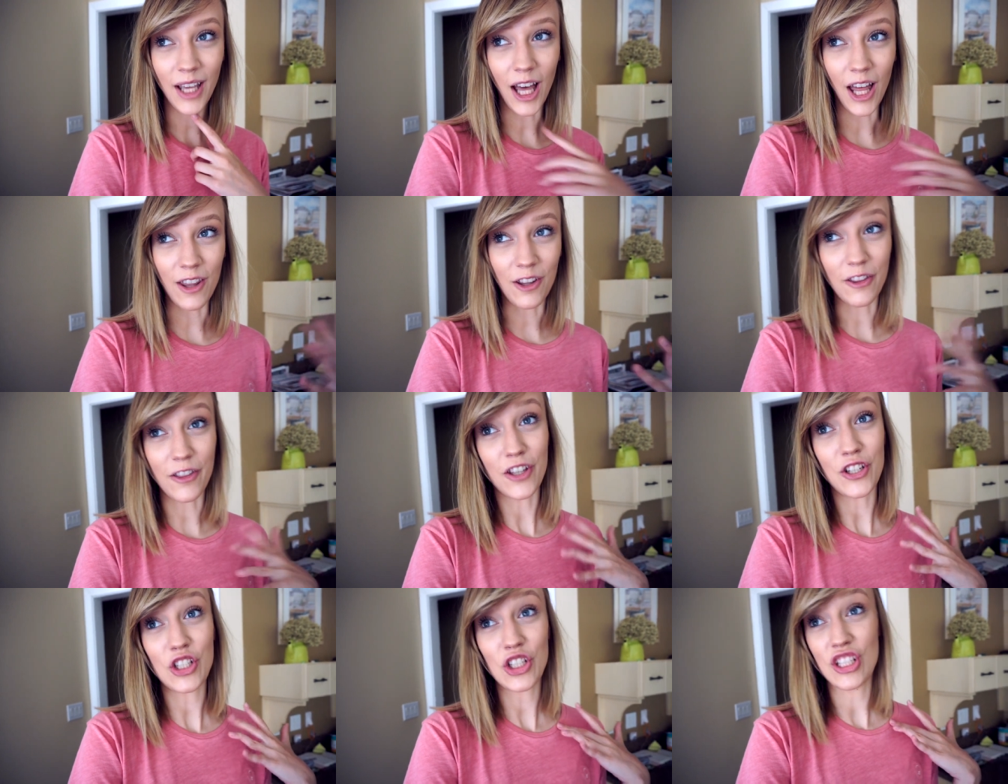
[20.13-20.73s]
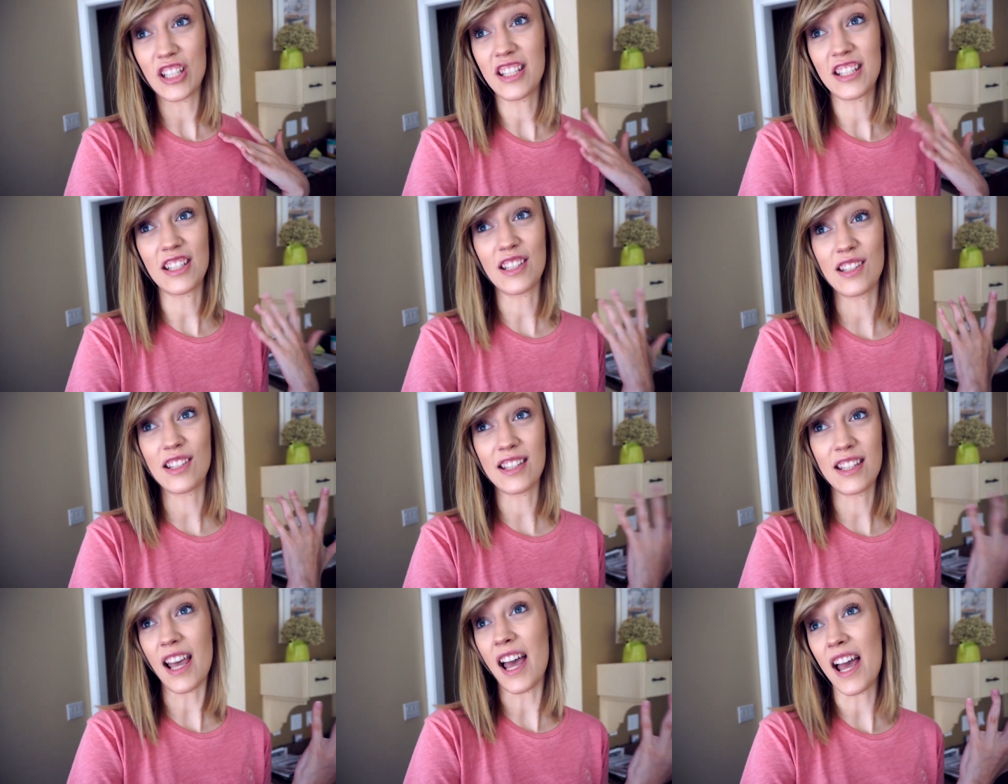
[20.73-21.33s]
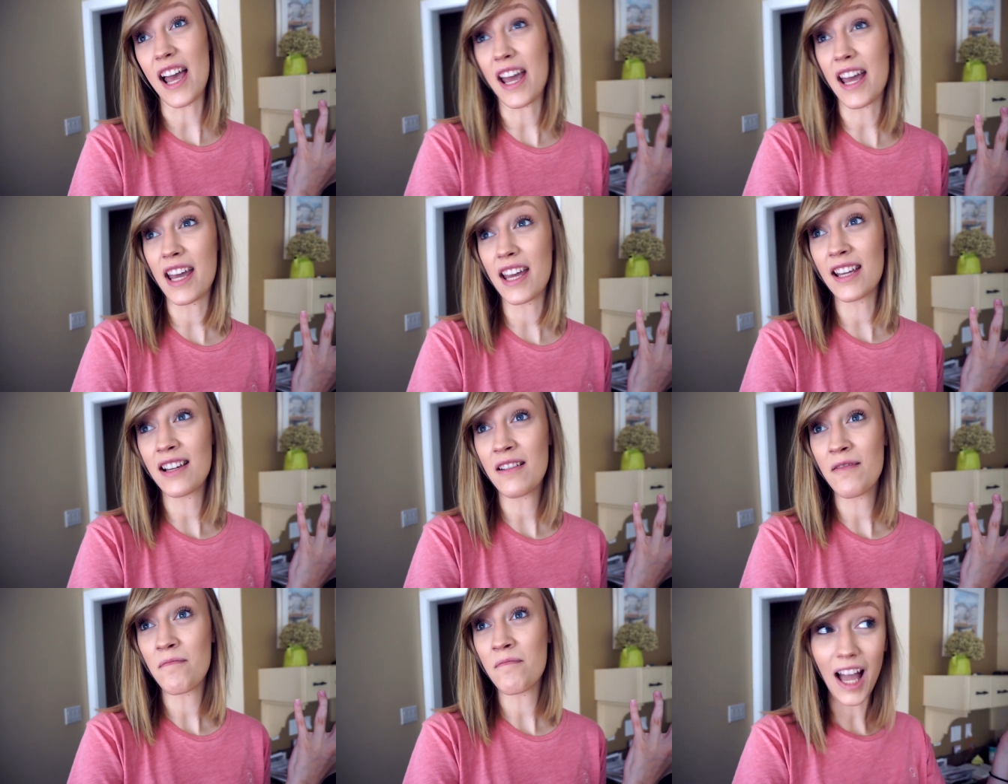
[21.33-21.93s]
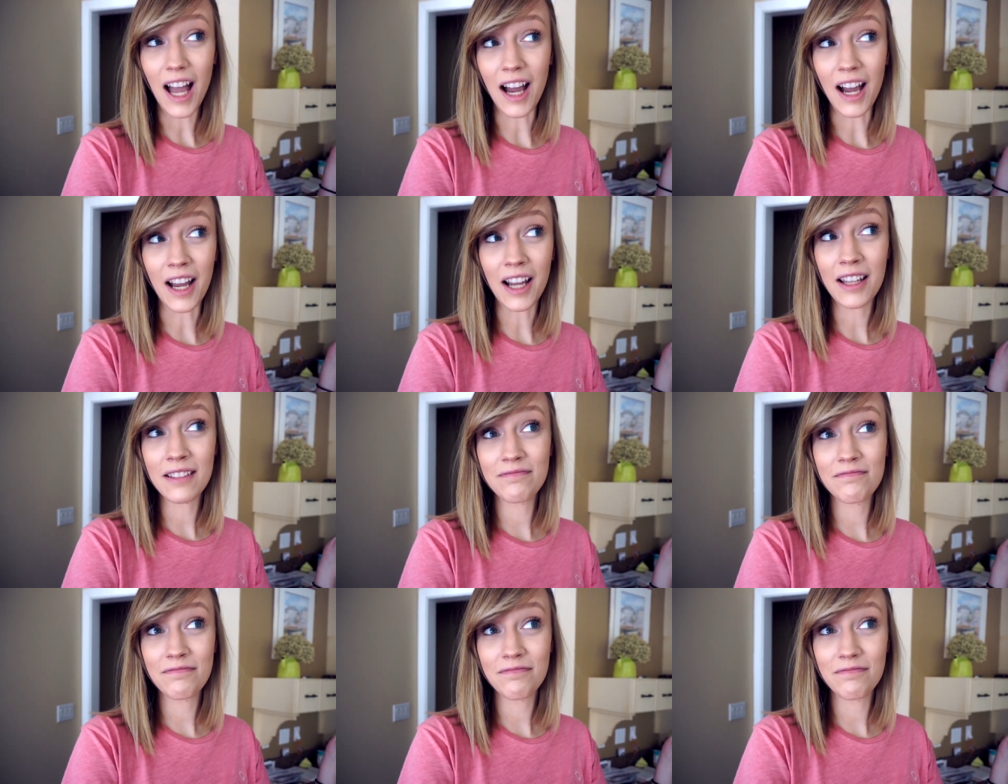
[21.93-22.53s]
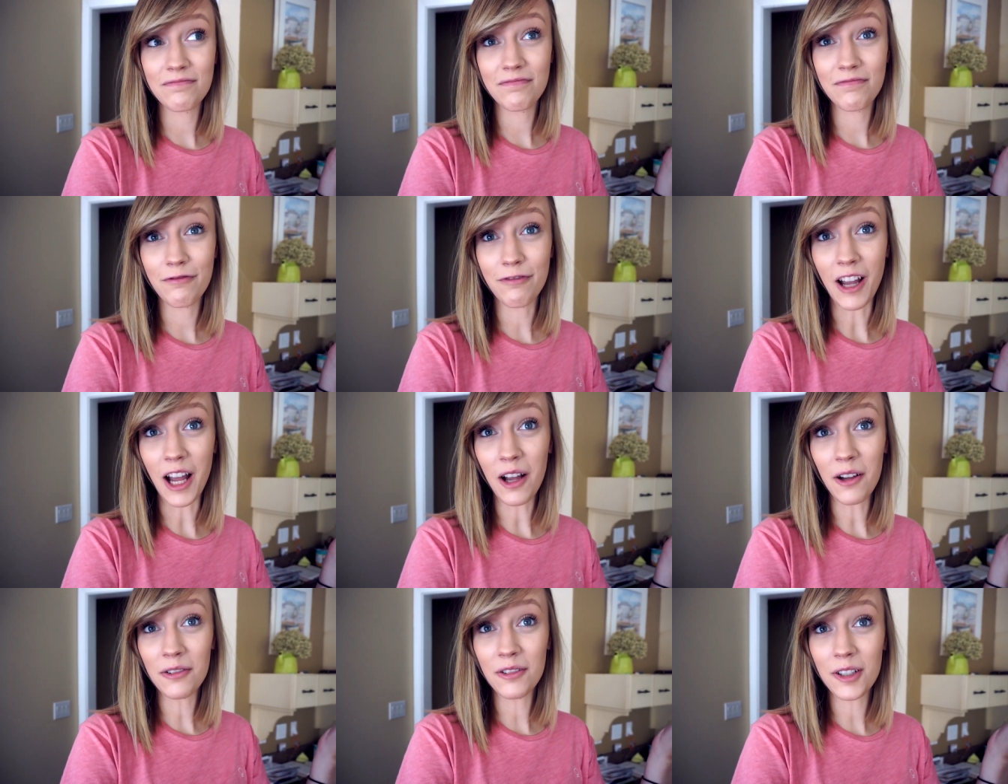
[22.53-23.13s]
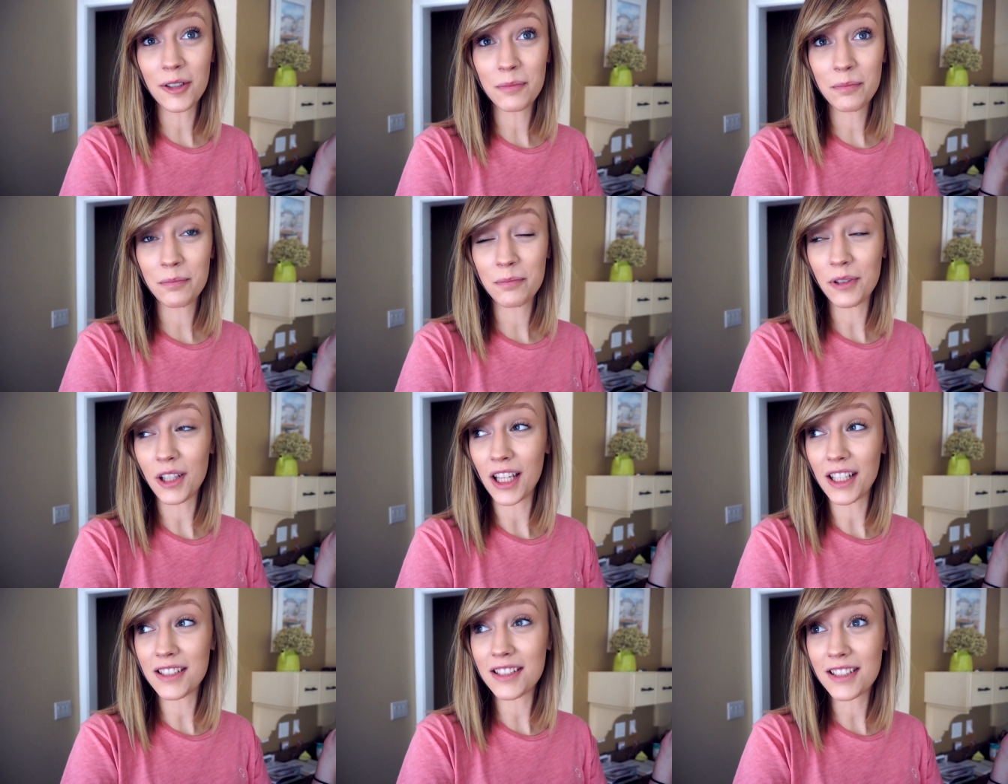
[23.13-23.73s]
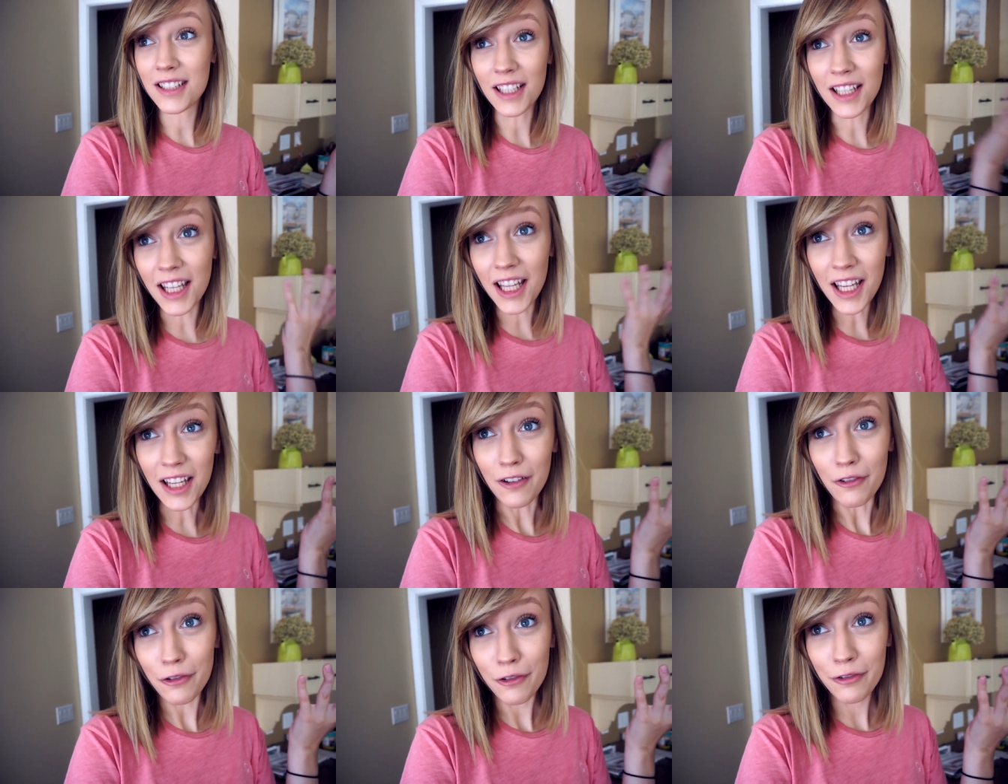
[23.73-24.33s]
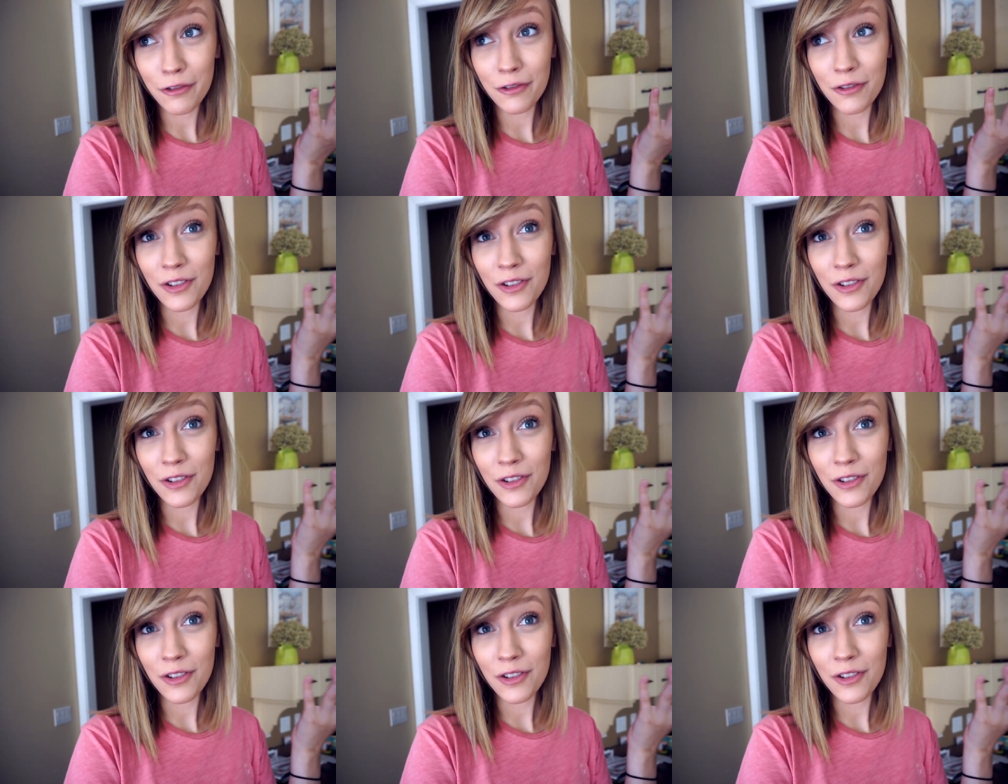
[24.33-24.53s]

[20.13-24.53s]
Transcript: other than just to say I found a place to live,